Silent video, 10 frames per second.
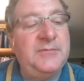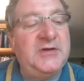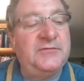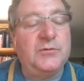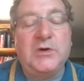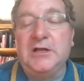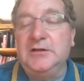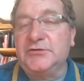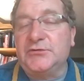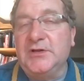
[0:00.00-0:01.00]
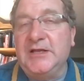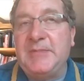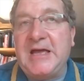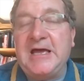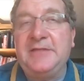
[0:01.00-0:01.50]
If the well looks really
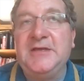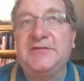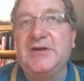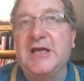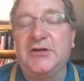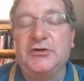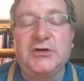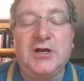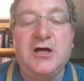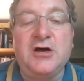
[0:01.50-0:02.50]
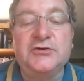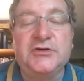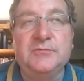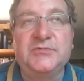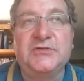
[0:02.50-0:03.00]
bad, that's not a good
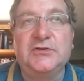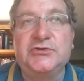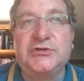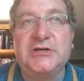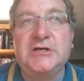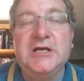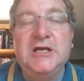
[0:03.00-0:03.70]
long-term solution.